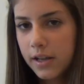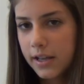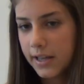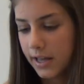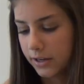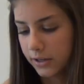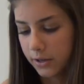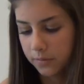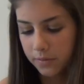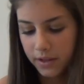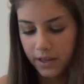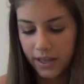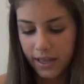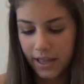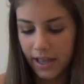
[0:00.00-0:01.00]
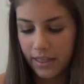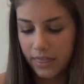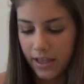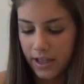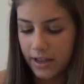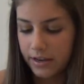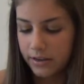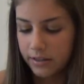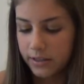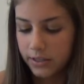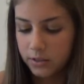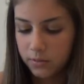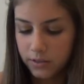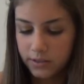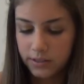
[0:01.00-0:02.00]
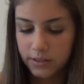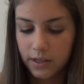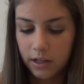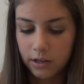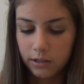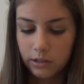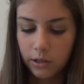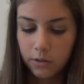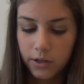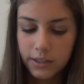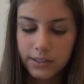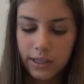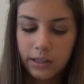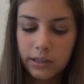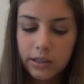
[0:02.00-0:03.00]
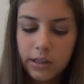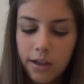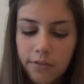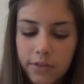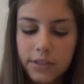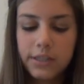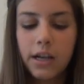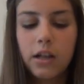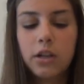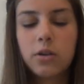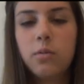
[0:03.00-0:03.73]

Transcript: I don't know. And then this one's in the color Lotus. I love this color,